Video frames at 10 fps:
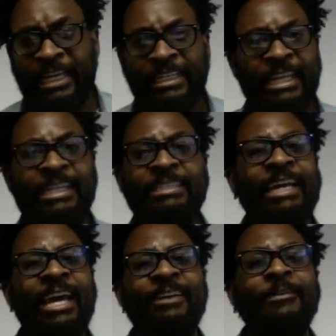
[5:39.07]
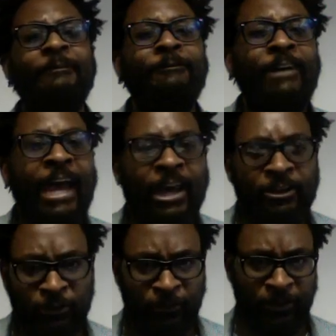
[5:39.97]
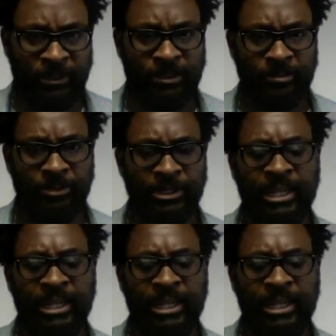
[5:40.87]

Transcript: they need to have a value for the company.